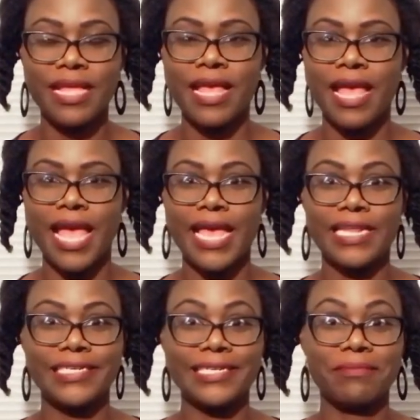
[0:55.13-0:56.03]
and
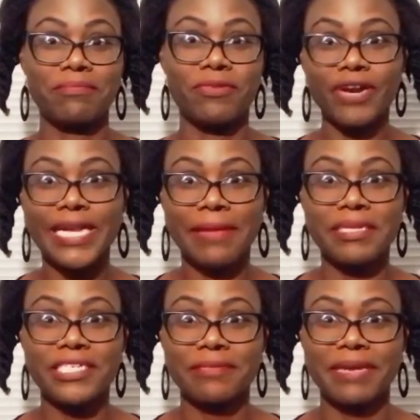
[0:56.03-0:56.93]
it did more
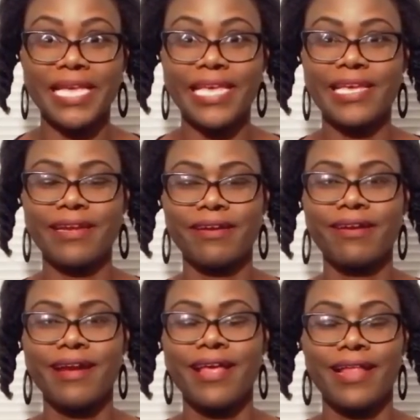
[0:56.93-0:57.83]
damage to my hair.
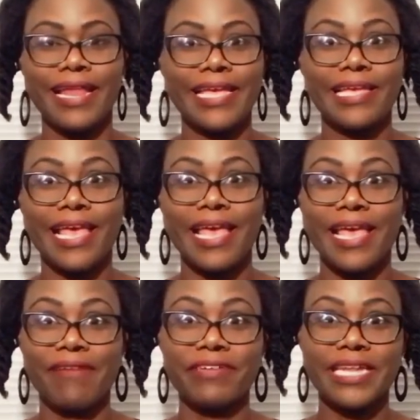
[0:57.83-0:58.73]
Like
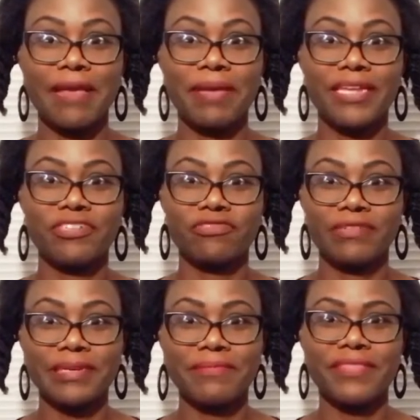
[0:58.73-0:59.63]
every time I
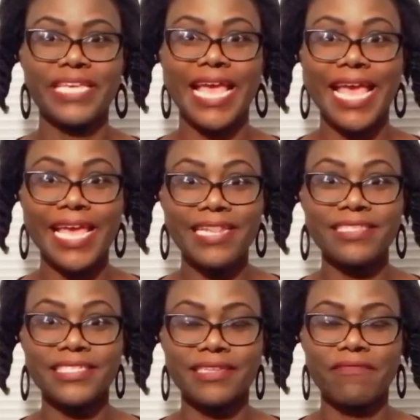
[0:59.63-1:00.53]
trim the
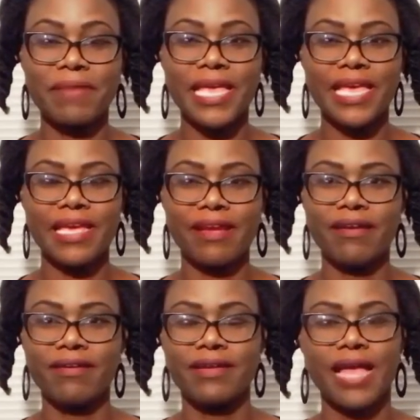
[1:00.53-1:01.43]
ends of my
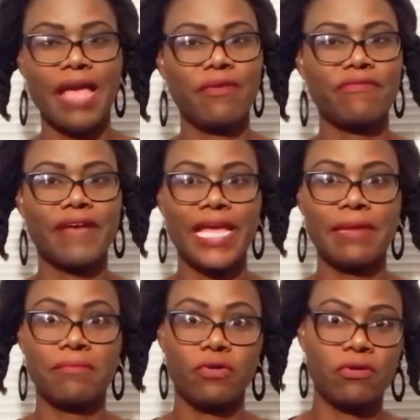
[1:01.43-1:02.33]
hair, I would find
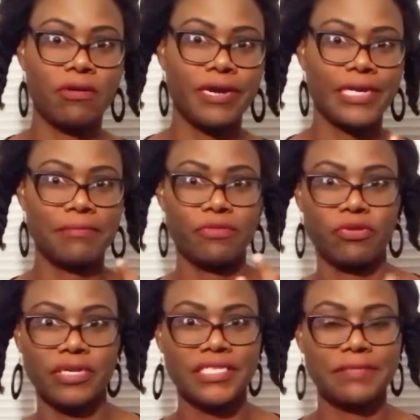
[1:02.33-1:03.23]
more and
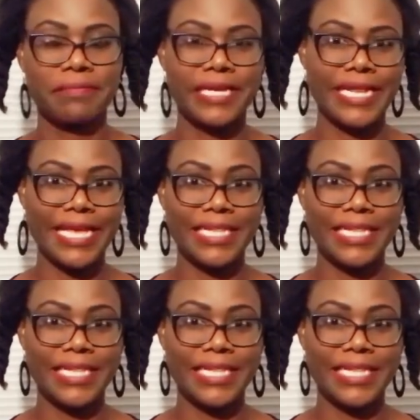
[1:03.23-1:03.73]
more split ends.